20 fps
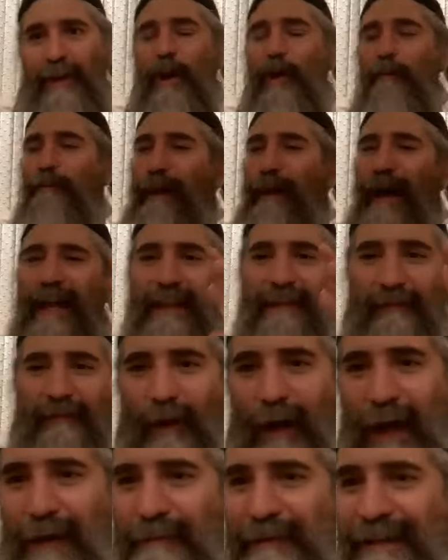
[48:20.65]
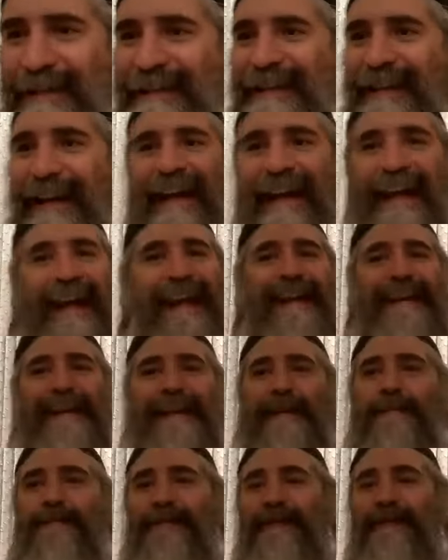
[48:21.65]
a path for Am
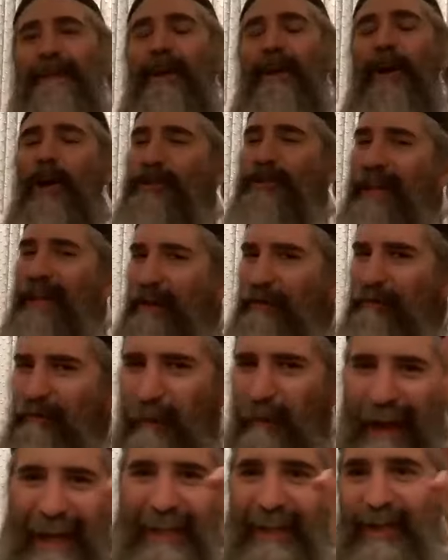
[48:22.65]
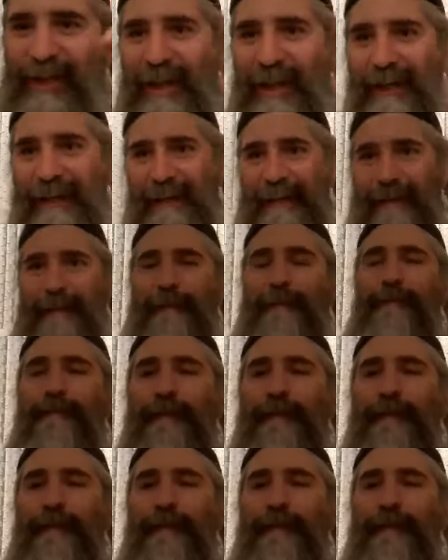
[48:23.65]
Israel, a direction.